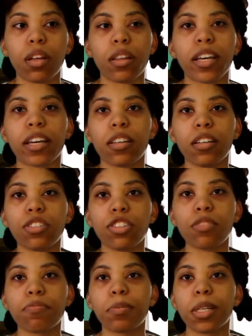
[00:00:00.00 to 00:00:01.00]
I think
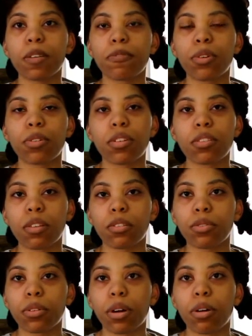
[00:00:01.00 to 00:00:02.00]
just being focused on
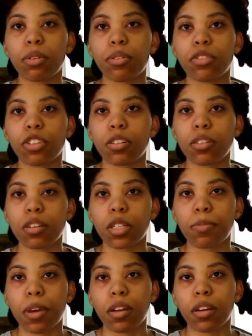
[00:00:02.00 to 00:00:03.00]
growth, just
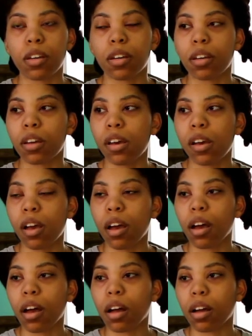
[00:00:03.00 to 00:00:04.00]
expanding
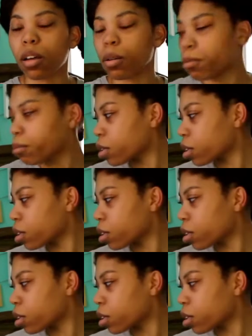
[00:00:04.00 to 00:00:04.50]
on